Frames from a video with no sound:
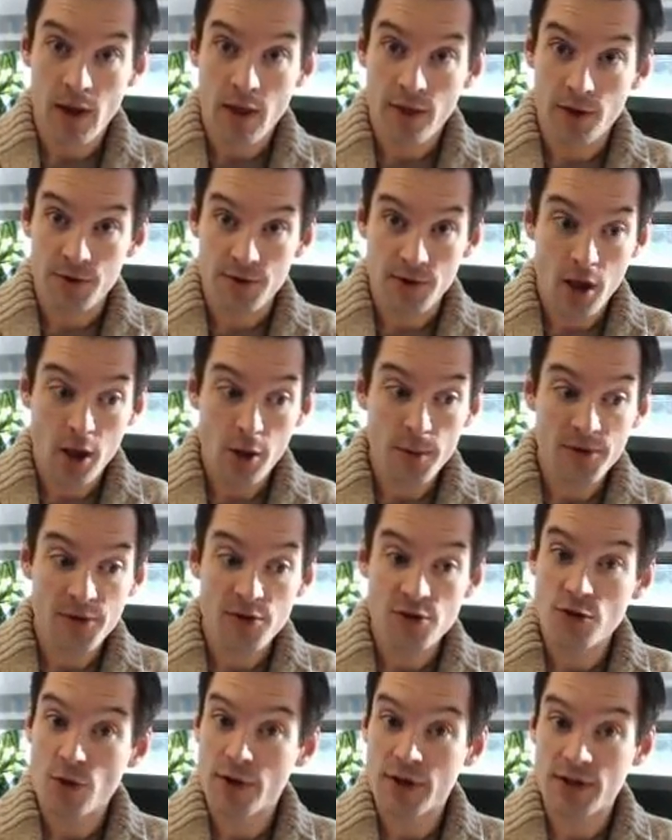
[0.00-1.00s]
there's always
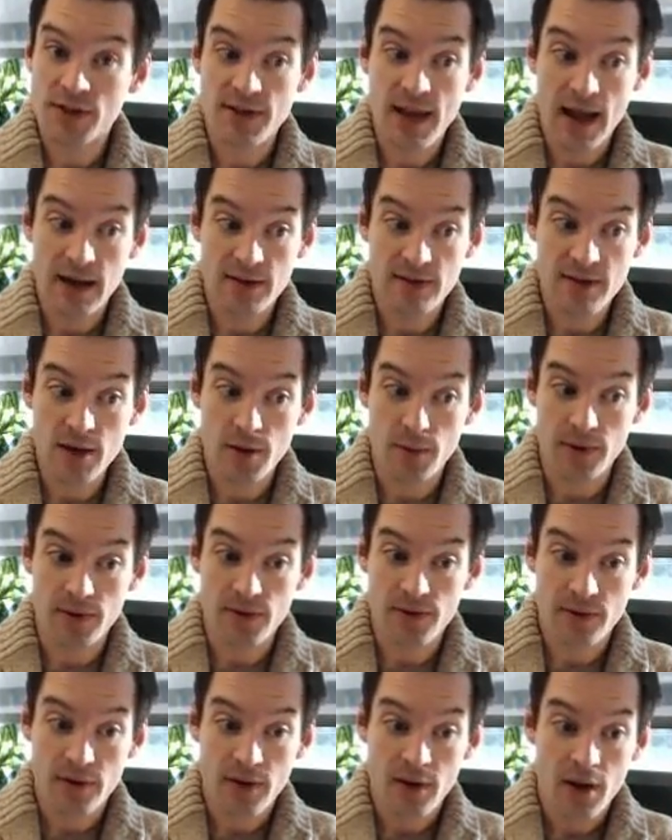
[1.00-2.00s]
a short exact
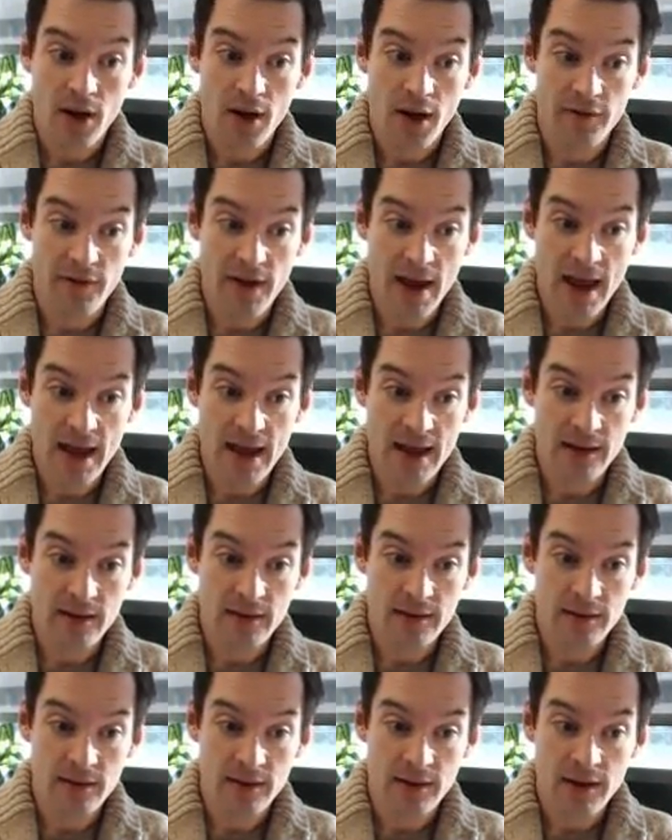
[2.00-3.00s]
sequence of A
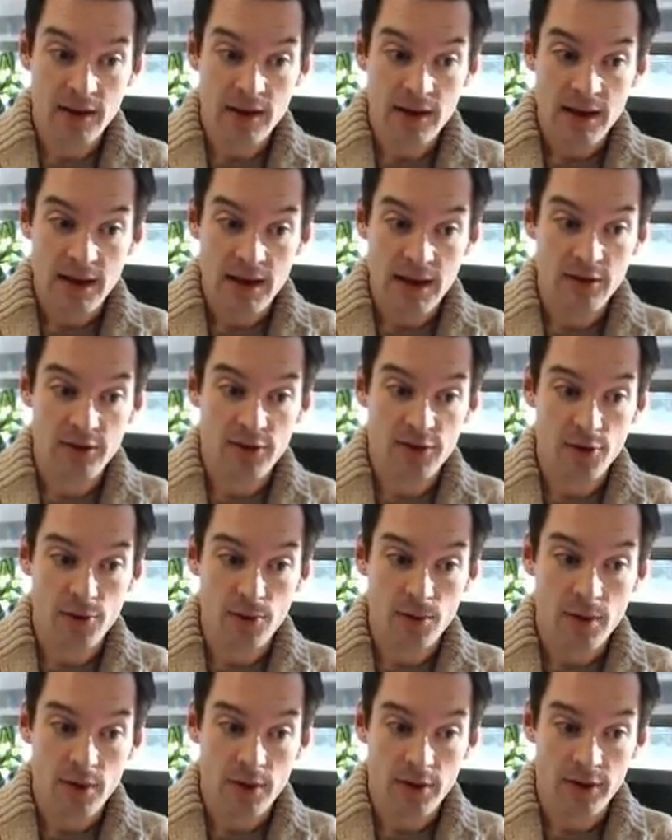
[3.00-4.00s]

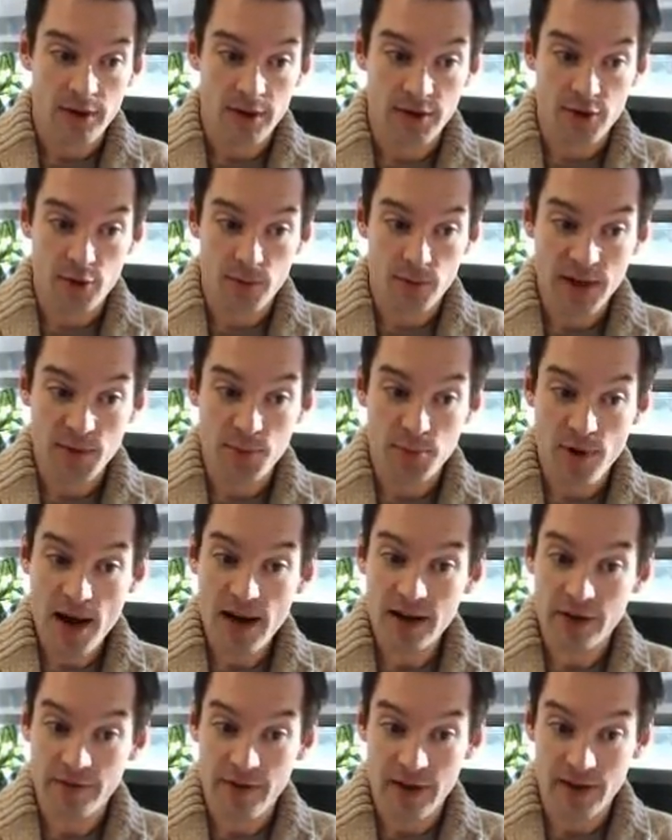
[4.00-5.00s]
into the direct
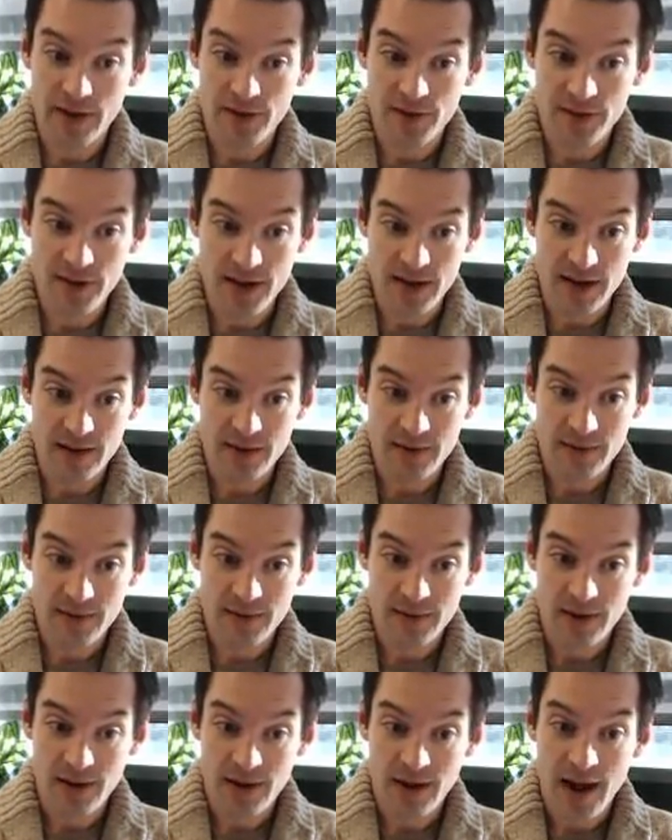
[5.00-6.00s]
product of A and C,
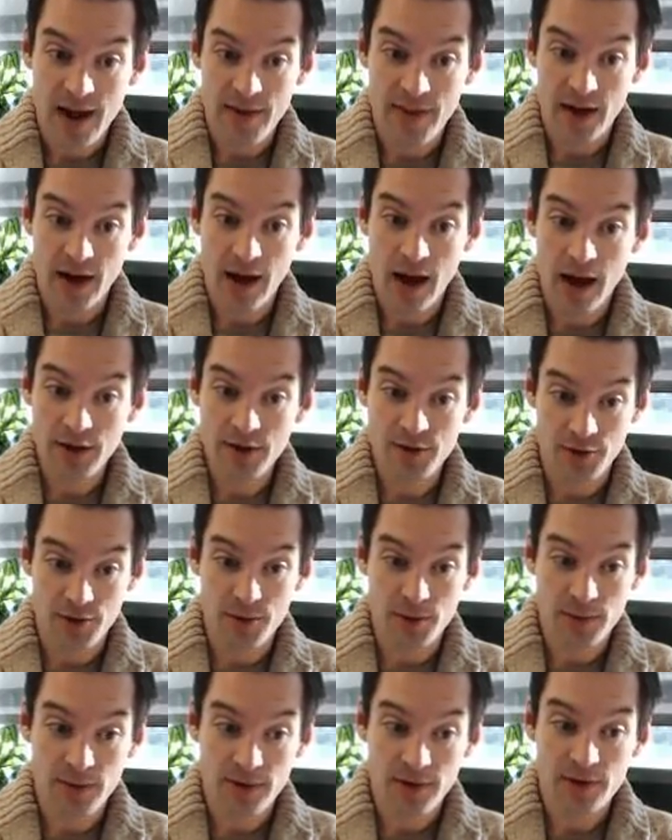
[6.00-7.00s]
and then
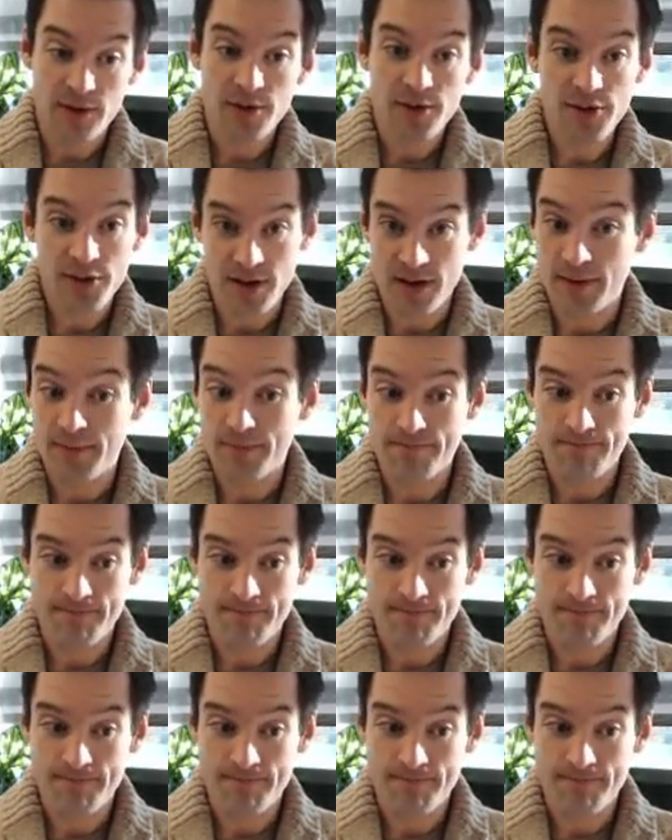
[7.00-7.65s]
onto C.